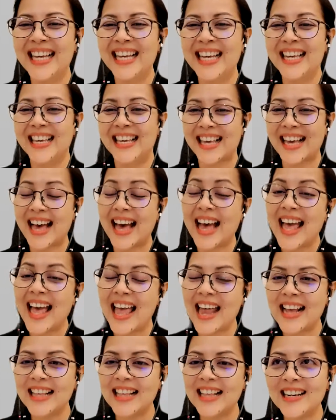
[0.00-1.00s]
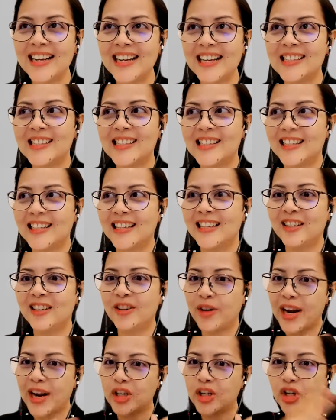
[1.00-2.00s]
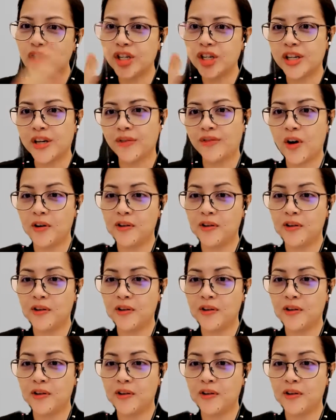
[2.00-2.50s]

Yeah, and I think that's a great shift